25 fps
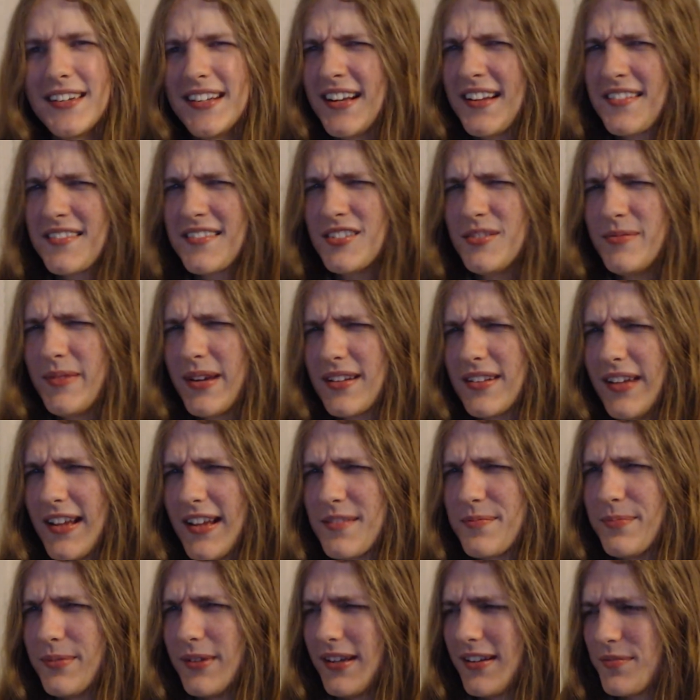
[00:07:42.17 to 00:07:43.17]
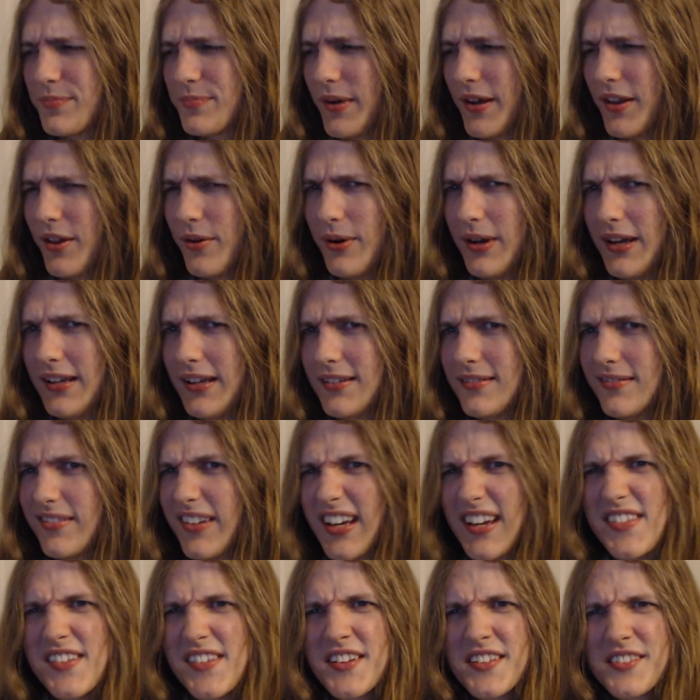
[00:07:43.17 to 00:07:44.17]
I still make Let's Plays, by the way. Link
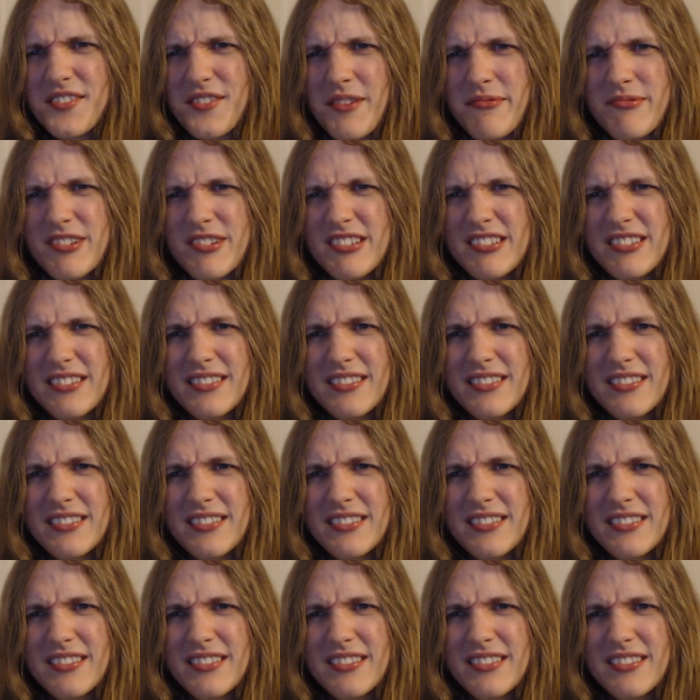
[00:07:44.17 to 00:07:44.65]
in the description.